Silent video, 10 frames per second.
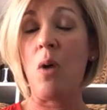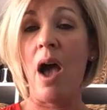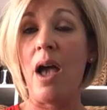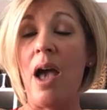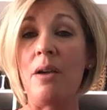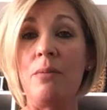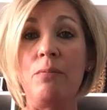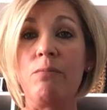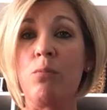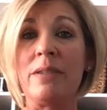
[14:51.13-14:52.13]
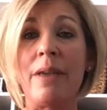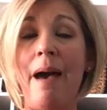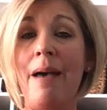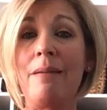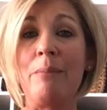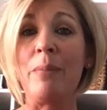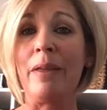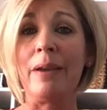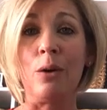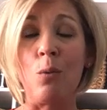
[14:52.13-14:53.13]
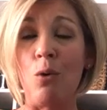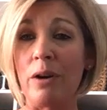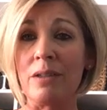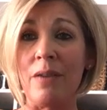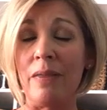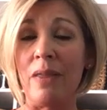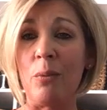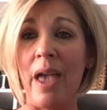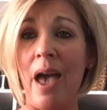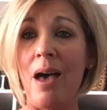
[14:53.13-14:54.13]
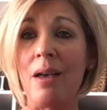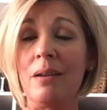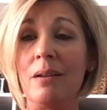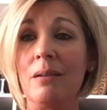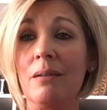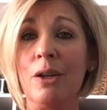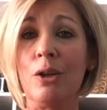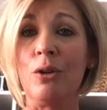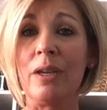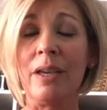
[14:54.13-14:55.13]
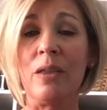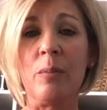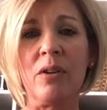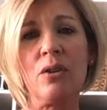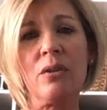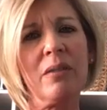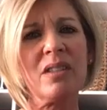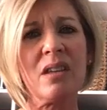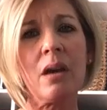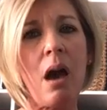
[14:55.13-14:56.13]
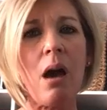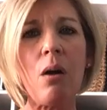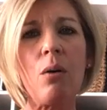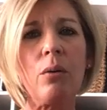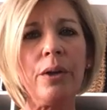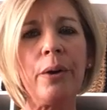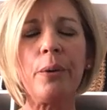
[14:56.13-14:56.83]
I was at maybe like an awards event that we had, and, looking at the brochure, and I was like, oh,